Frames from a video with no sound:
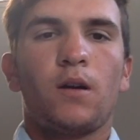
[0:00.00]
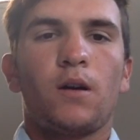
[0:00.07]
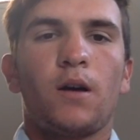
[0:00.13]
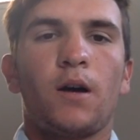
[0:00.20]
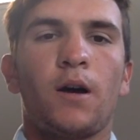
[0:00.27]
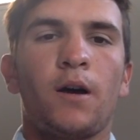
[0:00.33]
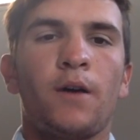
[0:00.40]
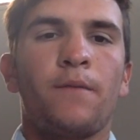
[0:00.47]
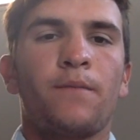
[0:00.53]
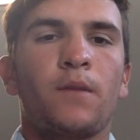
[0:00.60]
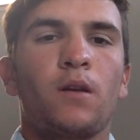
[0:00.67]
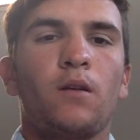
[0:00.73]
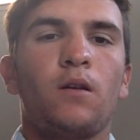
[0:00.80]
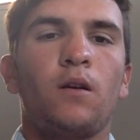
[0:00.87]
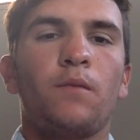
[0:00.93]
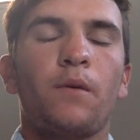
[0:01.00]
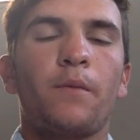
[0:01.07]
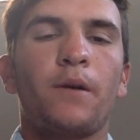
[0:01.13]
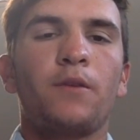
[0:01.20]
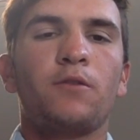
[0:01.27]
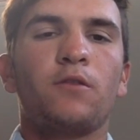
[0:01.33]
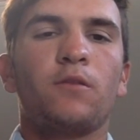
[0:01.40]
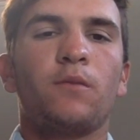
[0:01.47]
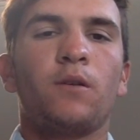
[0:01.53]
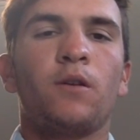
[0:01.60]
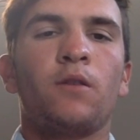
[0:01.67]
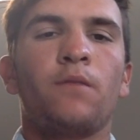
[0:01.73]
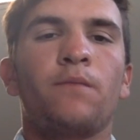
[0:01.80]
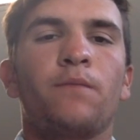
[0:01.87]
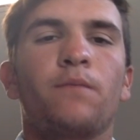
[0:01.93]
Hi, I'm Andrew
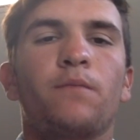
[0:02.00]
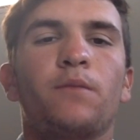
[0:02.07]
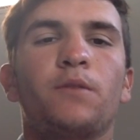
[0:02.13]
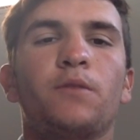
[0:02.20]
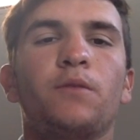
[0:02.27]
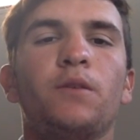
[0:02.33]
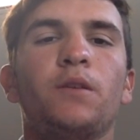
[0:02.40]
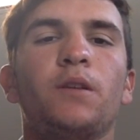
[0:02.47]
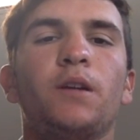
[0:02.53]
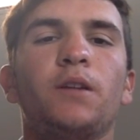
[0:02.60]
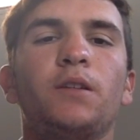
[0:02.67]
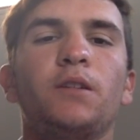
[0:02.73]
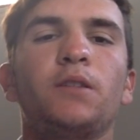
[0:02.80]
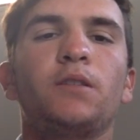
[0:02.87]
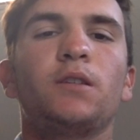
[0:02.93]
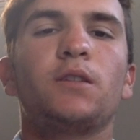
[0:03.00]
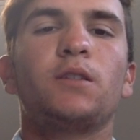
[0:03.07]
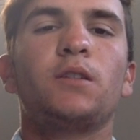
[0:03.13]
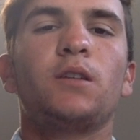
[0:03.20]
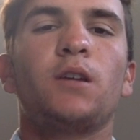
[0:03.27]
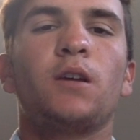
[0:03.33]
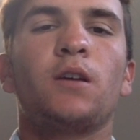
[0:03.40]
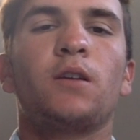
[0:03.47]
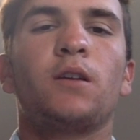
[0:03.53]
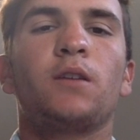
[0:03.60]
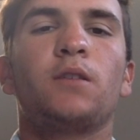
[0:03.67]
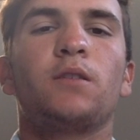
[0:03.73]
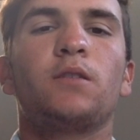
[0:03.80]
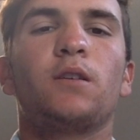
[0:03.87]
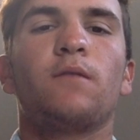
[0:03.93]
Lamar. Between 1968 and
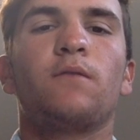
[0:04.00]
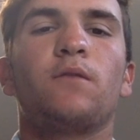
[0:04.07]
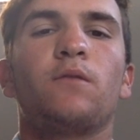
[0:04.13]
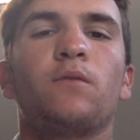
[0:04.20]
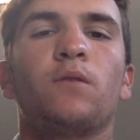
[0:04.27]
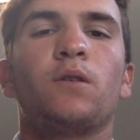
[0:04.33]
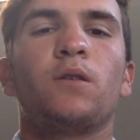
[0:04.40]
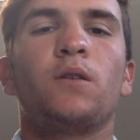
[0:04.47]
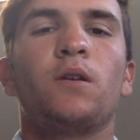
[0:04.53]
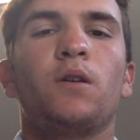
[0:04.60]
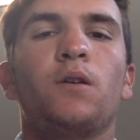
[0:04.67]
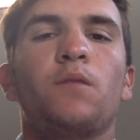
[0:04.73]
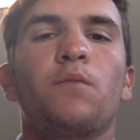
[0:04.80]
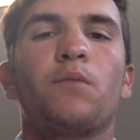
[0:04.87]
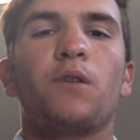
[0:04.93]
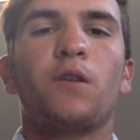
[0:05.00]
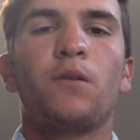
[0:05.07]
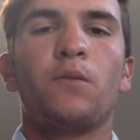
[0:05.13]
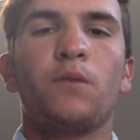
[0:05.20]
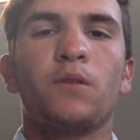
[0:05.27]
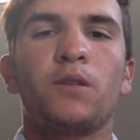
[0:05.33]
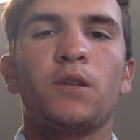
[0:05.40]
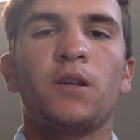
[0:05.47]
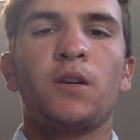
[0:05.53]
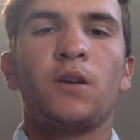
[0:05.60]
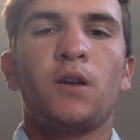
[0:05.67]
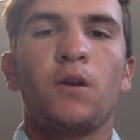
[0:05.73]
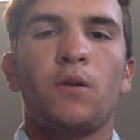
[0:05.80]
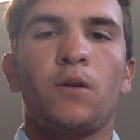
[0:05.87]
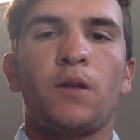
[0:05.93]
1971, Britain was hit
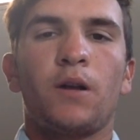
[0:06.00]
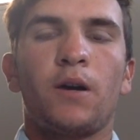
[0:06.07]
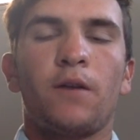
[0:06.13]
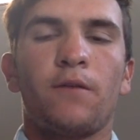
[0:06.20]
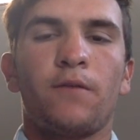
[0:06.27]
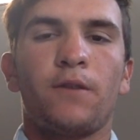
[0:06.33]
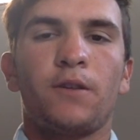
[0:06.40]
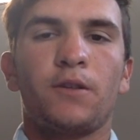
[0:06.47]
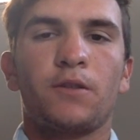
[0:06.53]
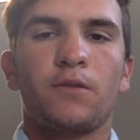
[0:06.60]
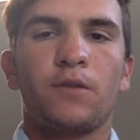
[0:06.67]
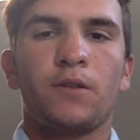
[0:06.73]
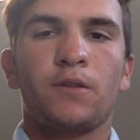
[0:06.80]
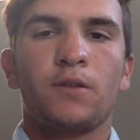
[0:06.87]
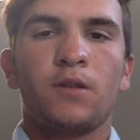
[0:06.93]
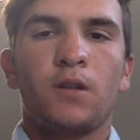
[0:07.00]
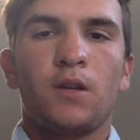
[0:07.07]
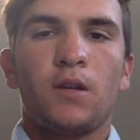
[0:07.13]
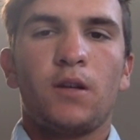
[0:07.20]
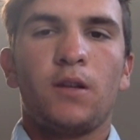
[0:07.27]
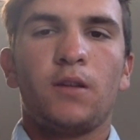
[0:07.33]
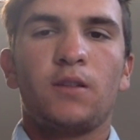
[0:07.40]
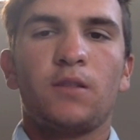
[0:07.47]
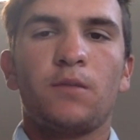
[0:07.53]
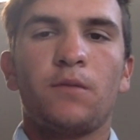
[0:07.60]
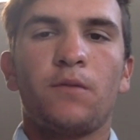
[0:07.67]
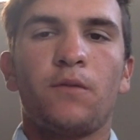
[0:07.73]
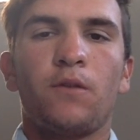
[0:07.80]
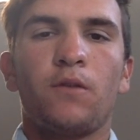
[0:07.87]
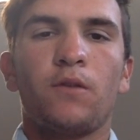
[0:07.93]
with high inflation rates. In Exhibit
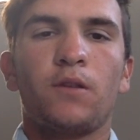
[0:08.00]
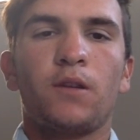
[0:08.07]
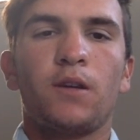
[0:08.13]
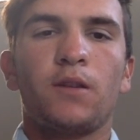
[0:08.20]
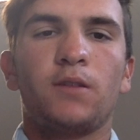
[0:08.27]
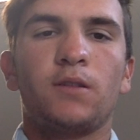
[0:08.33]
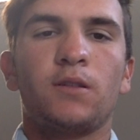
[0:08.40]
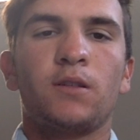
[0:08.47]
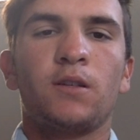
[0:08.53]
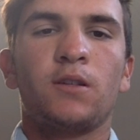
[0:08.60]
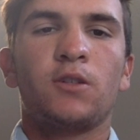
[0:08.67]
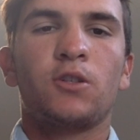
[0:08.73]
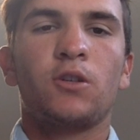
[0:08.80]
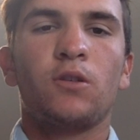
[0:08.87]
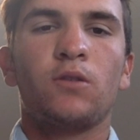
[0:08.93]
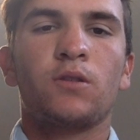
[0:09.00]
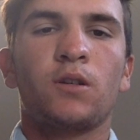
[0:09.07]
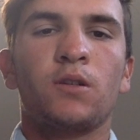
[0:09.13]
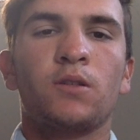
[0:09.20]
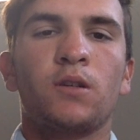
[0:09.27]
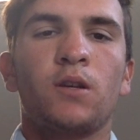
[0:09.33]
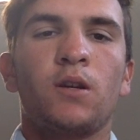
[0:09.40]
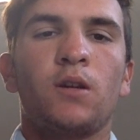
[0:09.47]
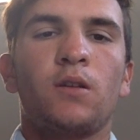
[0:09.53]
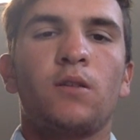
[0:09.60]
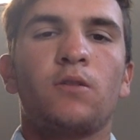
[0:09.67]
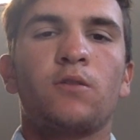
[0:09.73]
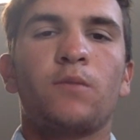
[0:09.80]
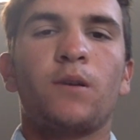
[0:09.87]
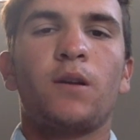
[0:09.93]
4 of the case study, it shows us the
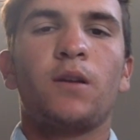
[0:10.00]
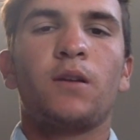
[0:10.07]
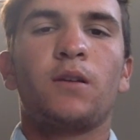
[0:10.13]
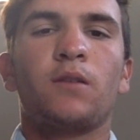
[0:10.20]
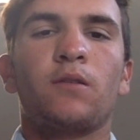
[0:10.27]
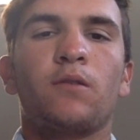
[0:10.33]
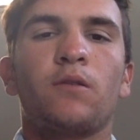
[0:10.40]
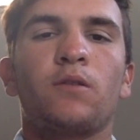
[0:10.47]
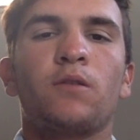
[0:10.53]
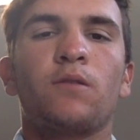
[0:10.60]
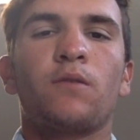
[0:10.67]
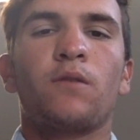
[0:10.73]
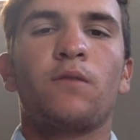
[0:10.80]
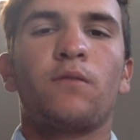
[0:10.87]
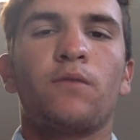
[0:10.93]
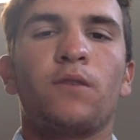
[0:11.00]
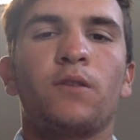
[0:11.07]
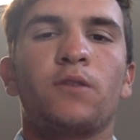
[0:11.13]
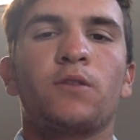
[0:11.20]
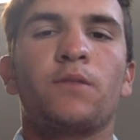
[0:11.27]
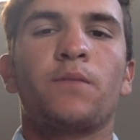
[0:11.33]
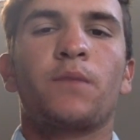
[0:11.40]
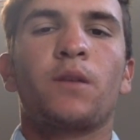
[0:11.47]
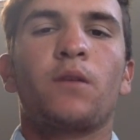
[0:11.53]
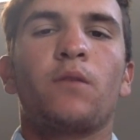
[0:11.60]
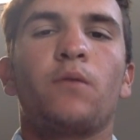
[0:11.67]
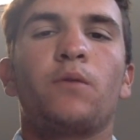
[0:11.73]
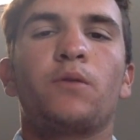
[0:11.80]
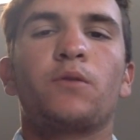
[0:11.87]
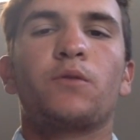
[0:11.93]
dramatic increase of inflation,
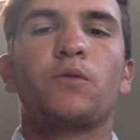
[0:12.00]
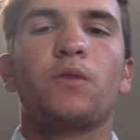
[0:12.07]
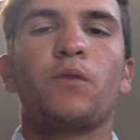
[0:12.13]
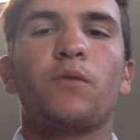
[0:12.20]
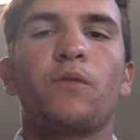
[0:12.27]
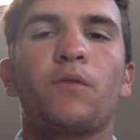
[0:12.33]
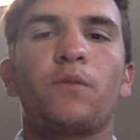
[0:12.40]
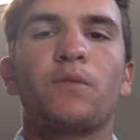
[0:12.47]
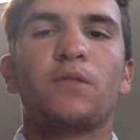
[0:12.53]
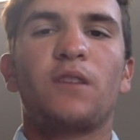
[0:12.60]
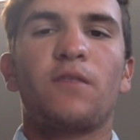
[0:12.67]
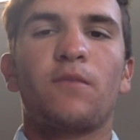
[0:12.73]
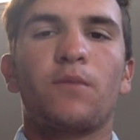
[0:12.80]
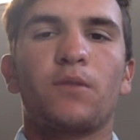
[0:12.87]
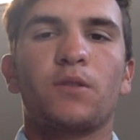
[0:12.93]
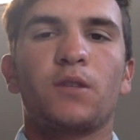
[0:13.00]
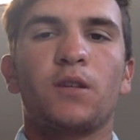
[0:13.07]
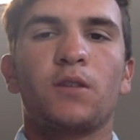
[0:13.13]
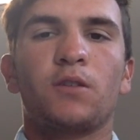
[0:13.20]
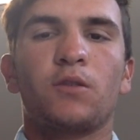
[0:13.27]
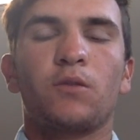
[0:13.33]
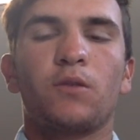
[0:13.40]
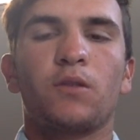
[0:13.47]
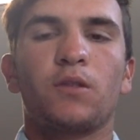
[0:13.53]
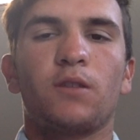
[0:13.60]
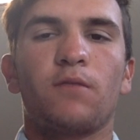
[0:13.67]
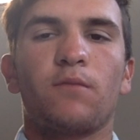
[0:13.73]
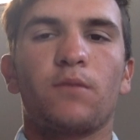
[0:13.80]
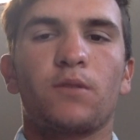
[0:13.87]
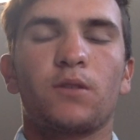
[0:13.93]
which was roughly from 7% to 27%.